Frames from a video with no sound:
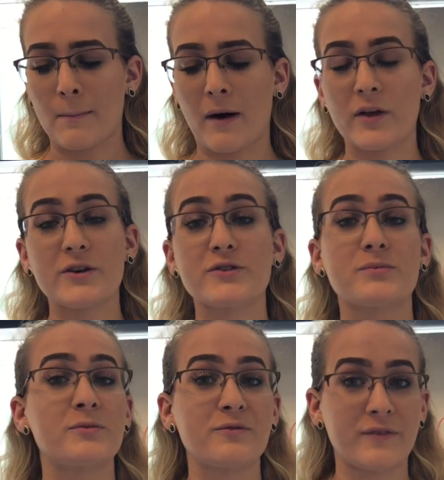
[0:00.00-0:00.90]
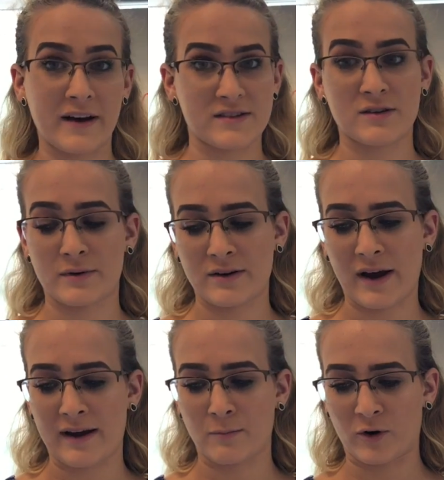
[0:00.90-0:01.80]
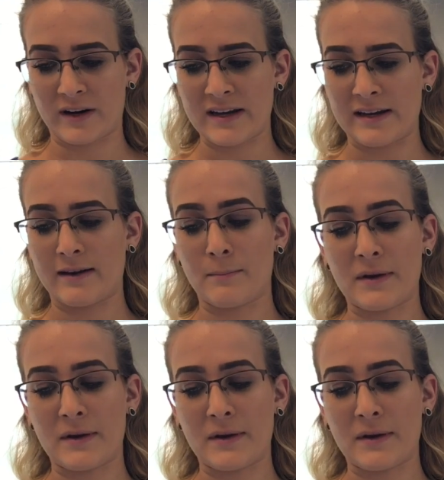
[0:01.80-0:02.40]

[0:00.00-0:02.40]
Molecules move faster when you add more heat,